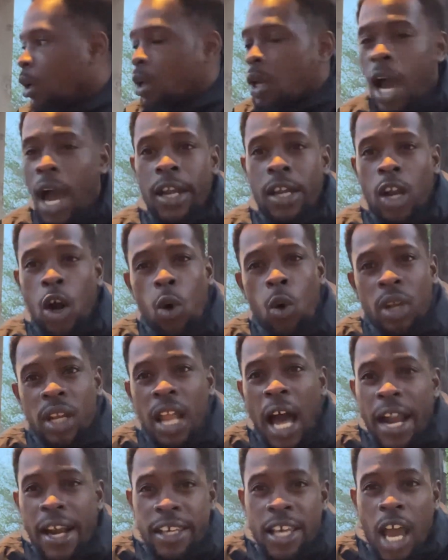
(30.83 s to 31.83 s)
I know a
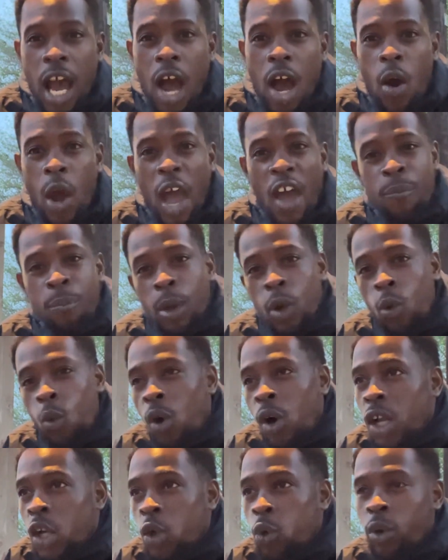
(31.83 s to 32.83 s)
lot of y'all have been
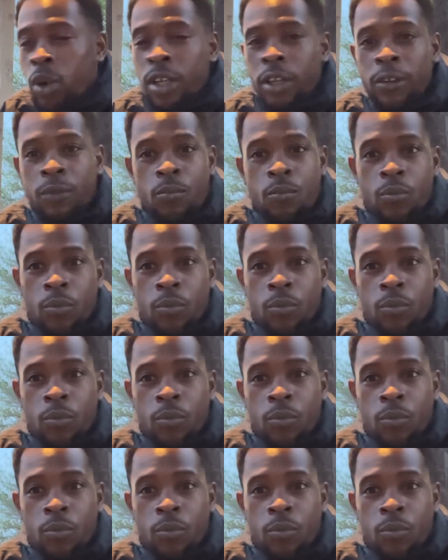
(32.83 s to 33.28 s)
wondering